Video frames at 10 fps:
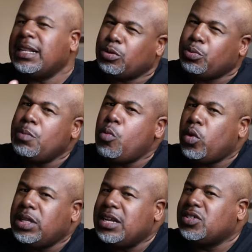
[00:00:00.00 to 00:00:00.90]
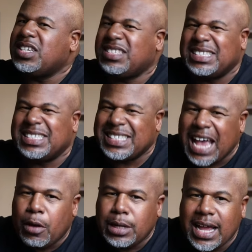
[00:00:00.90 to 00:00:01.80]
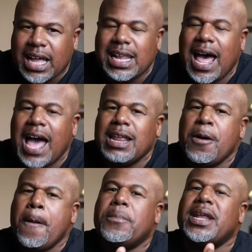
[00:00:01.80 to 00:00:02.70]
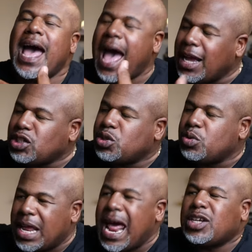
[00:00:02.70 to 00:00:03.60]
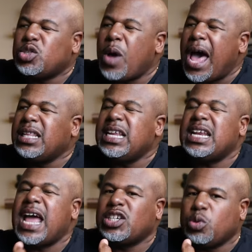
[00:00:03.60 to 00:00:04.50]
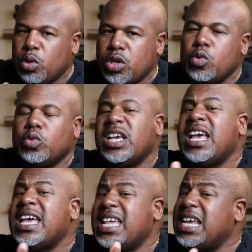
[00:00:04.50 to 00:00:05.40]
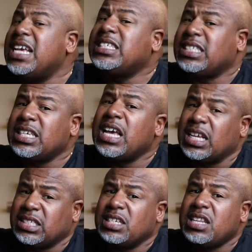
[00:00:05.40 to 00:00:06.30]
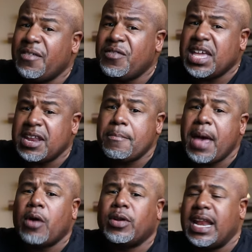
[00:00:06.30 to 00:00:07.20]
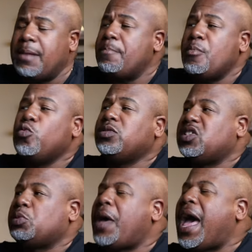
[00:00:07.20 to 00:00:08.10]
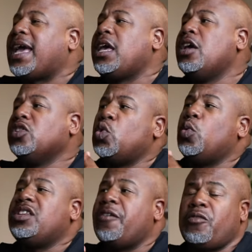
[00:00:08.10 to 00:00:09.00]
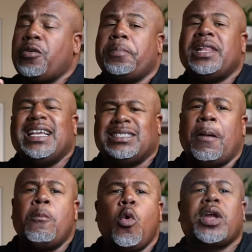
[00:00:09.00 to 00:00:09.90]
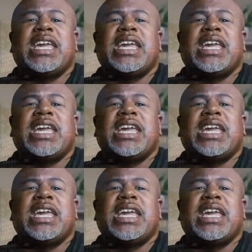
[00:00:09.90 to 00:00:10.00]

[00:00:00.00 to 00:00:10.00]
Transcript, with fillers: Three more liters doesn't sound like a lot, but action, in actuality, in actual use, it is a significant amount and it moves this pack to a different place, a more